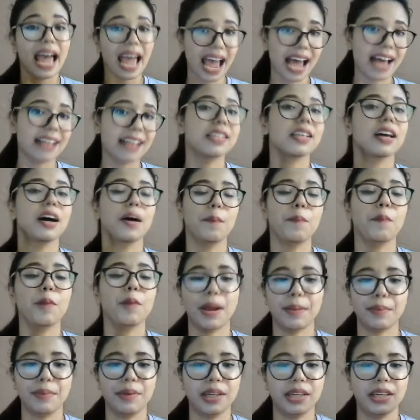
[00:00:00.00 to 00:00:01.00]
as a
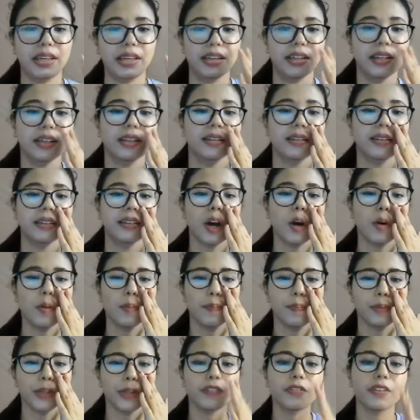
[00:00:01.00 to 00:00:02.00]
primary key. Now
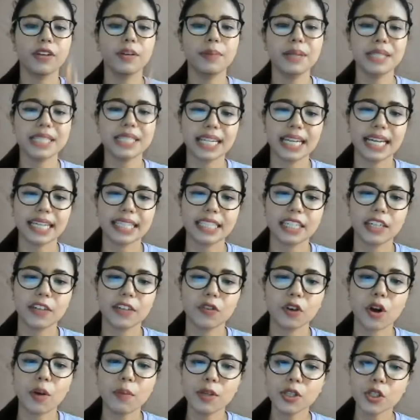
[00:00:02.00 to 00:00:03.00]
it will be
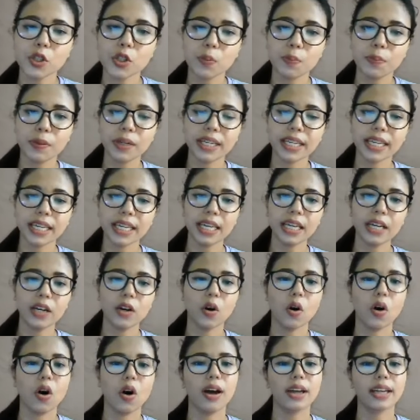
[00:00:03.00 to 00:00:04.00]
selected from a super key
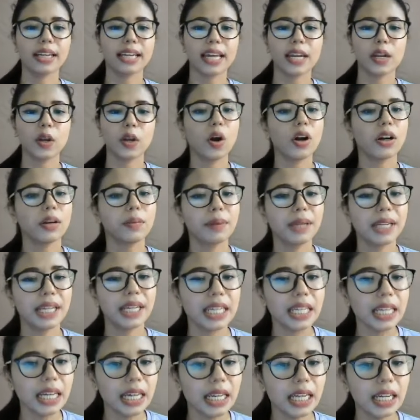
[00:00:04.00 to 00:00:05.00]
or cannot be
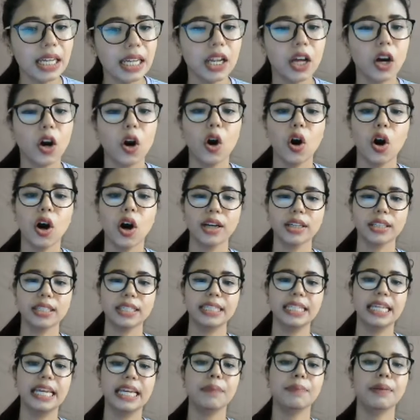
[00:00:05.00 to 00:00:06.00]
null, or the
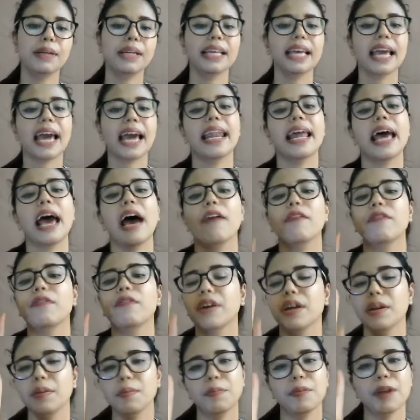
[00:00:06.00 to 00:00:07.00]
table can have
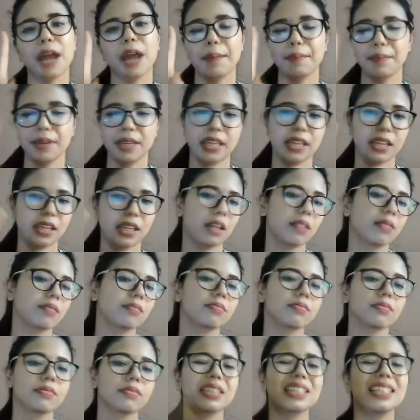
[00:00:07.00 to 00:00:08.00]
one primary key.
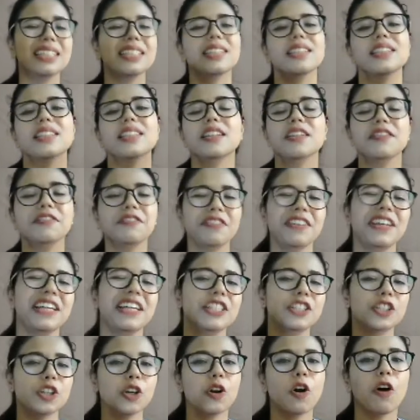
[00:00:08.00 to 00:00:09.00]
This is the
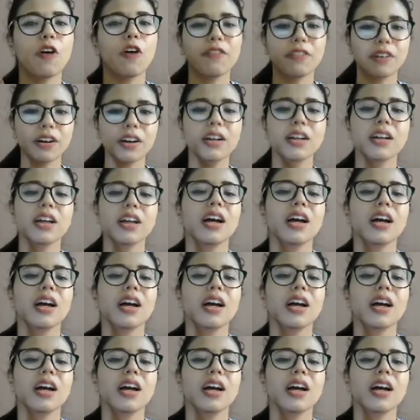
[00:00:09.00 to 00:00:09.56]
feature of a